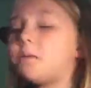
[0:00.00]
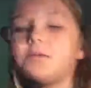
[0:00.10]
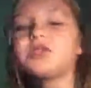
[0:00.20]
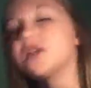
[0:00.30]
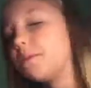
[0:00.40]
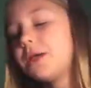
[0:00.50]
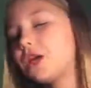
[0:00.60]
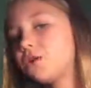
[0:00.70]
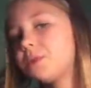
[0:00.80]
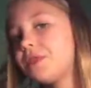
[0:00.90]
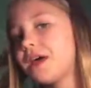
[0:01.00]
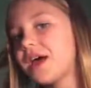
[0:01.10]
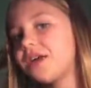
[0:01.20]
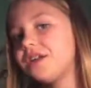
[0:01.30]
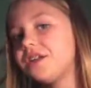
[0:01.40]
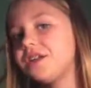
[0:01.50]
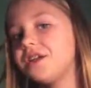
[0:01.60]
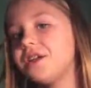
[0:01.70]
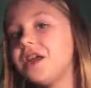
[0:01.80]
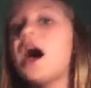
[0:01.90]
some hair with that,
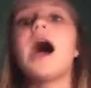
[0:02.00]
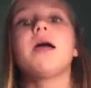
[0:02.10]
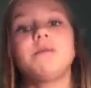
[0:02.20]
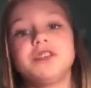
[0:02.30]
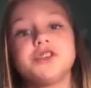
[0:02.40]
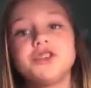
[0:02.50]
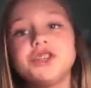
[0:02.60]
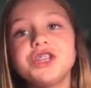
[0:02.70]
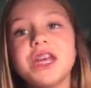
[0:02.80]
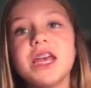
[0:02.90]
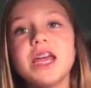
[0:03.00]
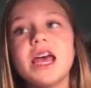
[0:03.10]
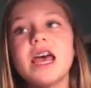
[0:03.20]
I researched it,